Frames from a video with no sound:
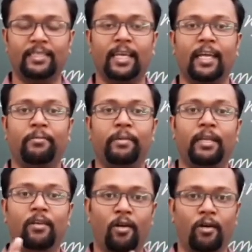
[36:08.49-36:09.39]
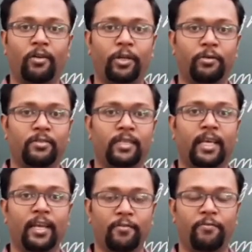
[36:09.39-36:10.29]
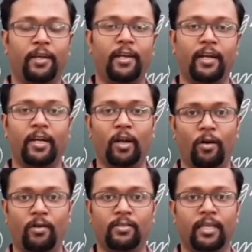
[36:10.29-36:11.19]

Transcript: can be locked using infrared locks,